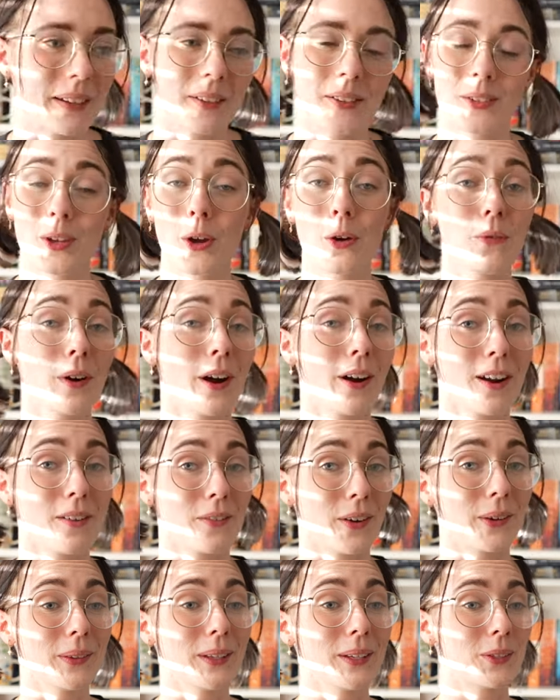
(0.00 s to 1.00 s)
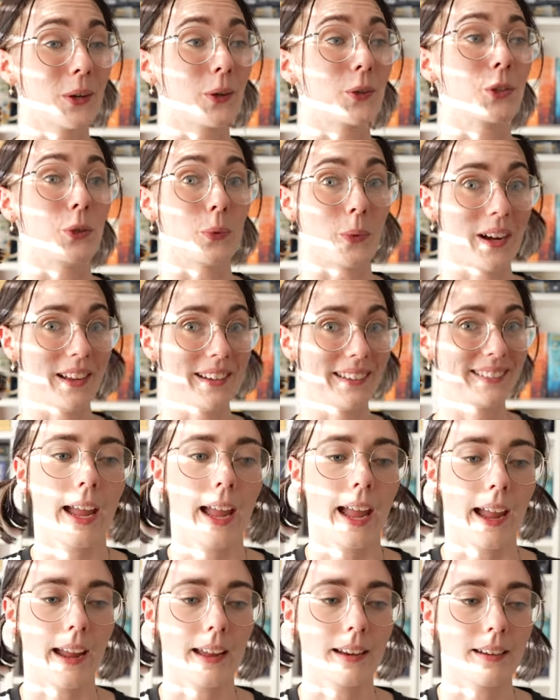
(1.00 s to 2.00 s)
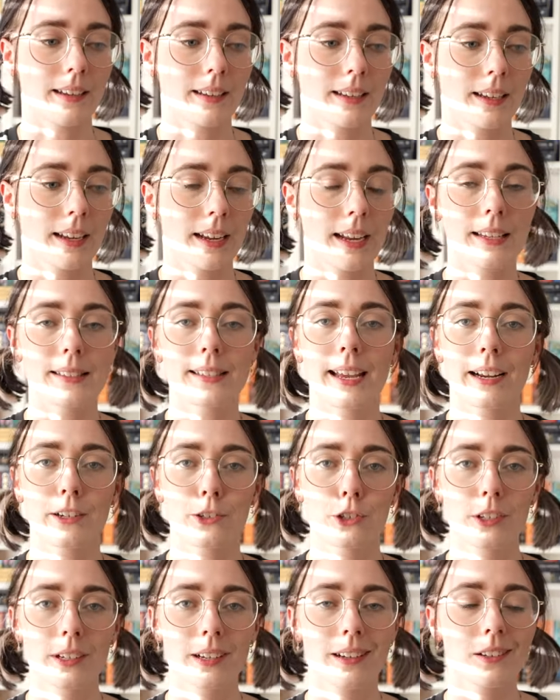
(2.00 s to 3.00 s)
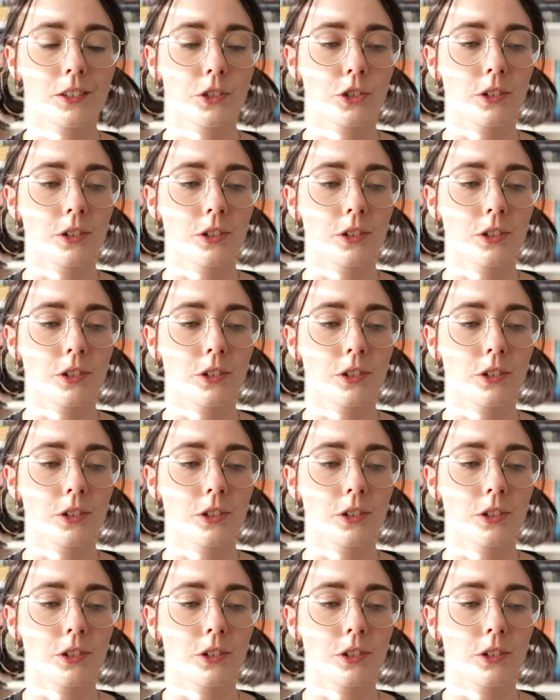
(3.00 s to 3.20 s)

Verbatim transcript: because so far I've only told you one and it's actually